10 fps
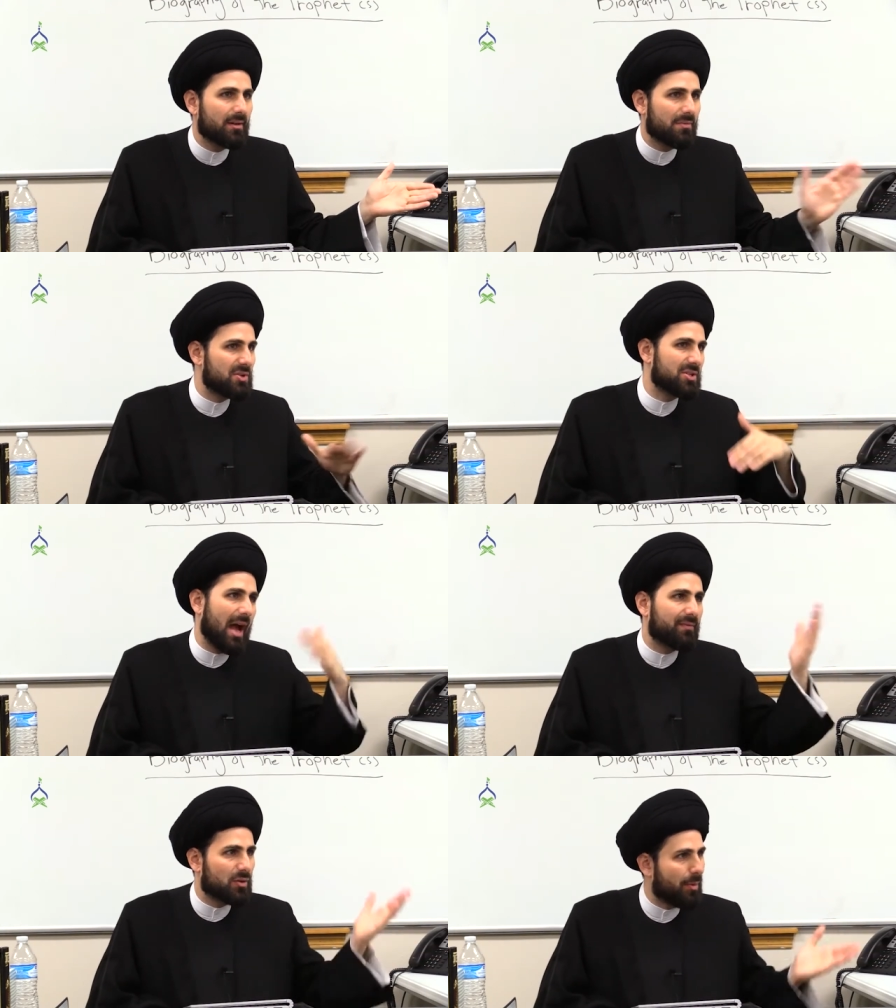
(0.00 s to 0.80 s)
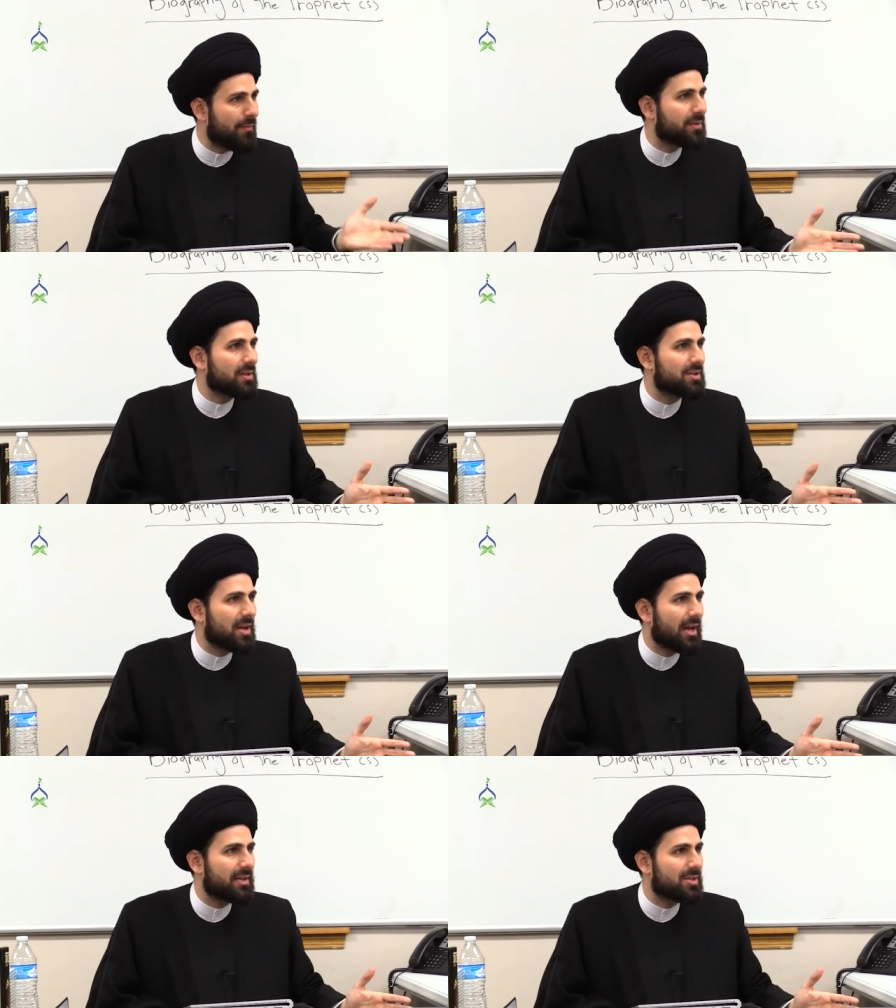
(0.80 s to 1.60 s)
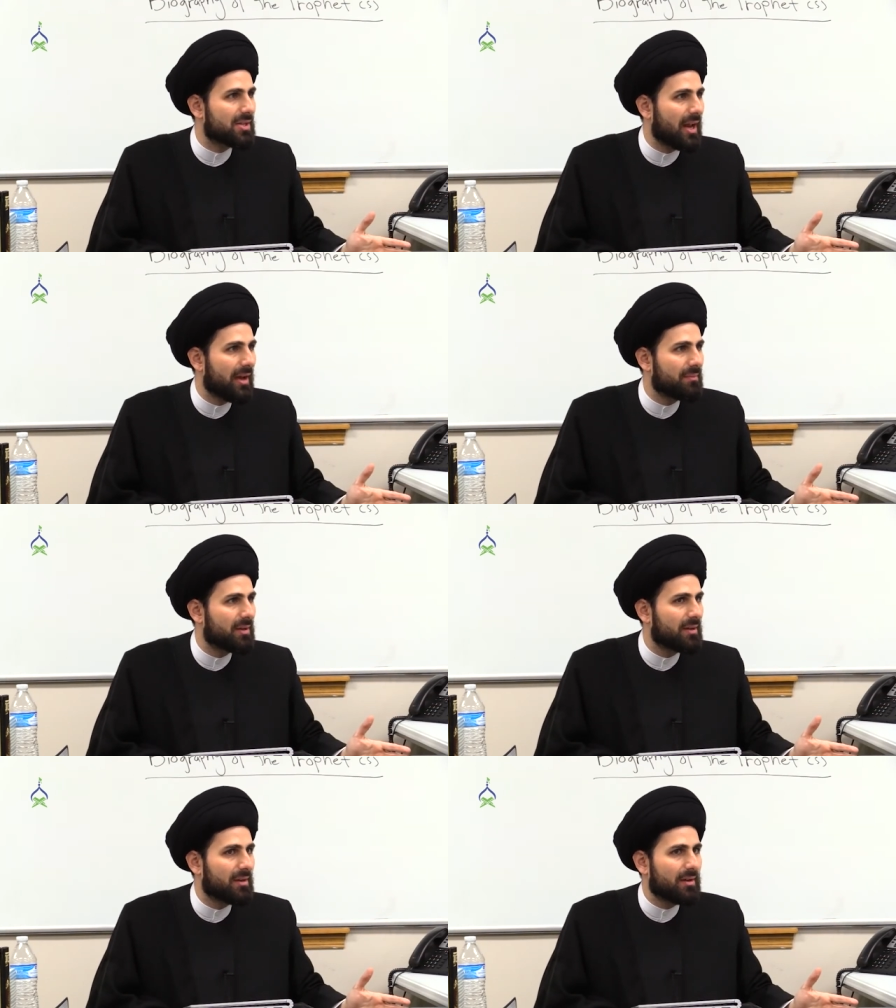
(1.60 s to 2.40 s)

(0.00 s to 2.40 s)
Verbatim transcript: this is after Prophet Isa alayhi salam,